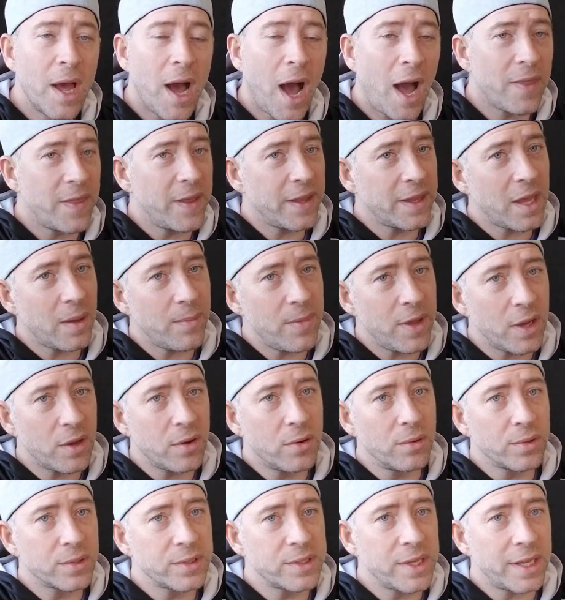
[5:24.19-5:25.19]
I think that'd be a
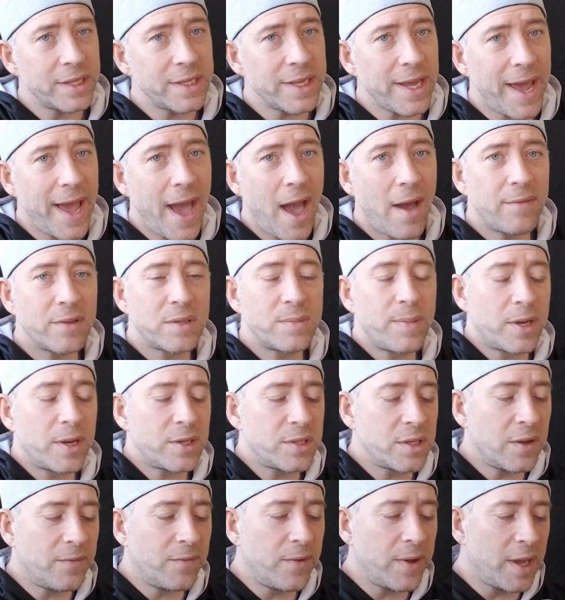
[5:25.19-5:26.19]
cool set to have,
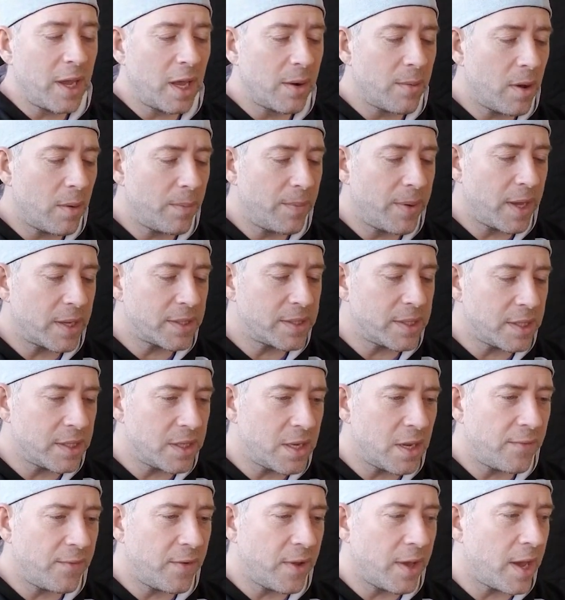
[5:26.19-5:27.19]
especially if we can get them all PSA
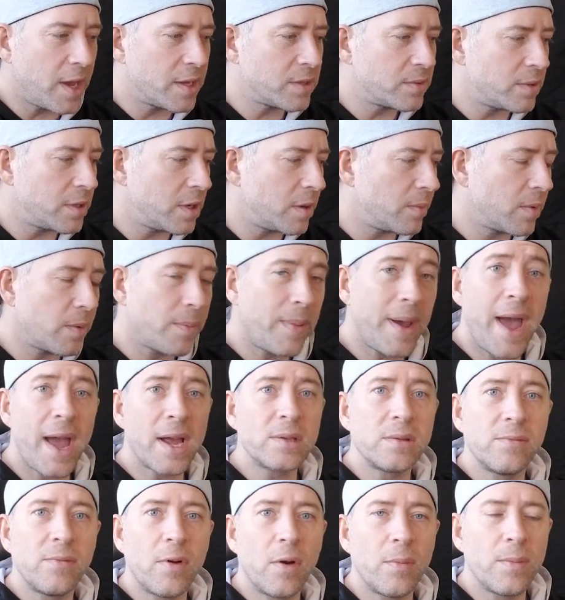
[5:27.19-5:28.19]
10 for you guys with the number of
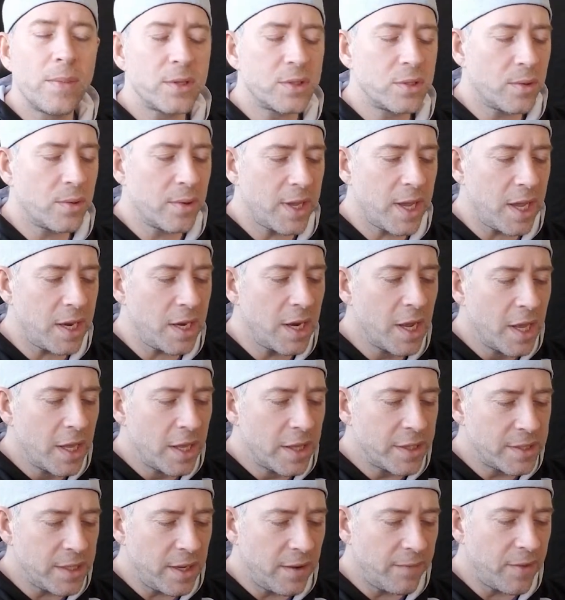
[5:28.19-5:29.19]
packs we've opened. So again,
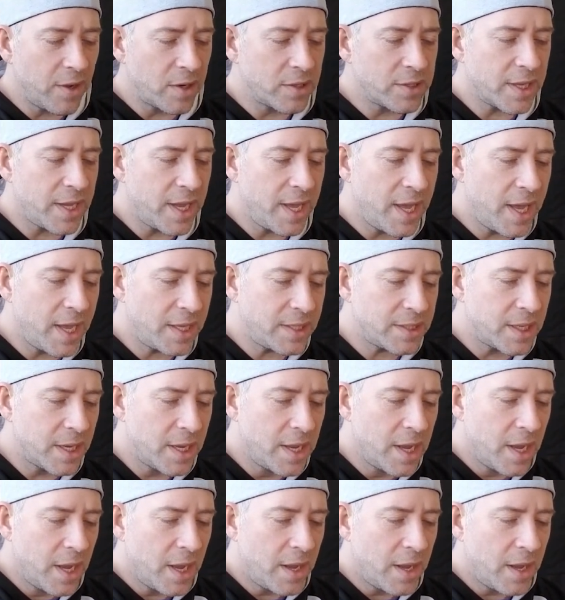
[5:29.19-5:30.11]
see if there's a hit.